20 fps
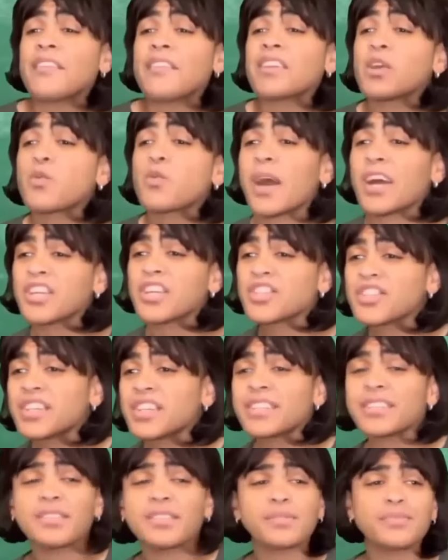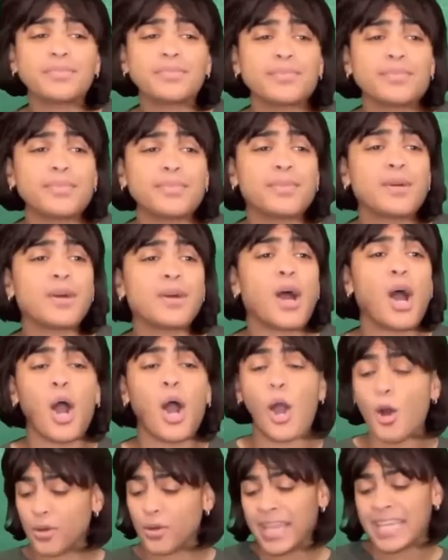have any questions?
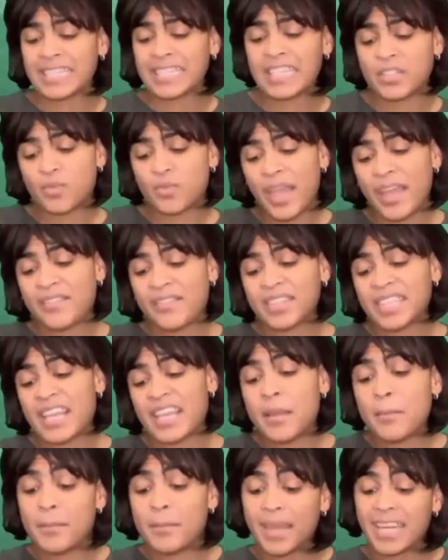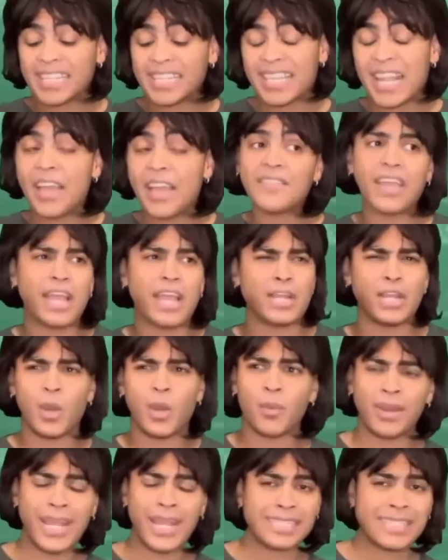Okay, since we have 10 minutes left and
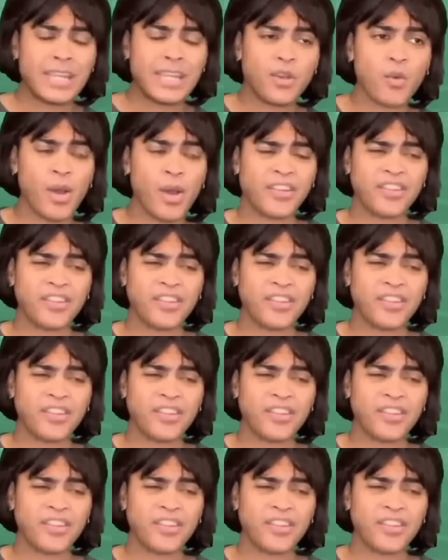no one has any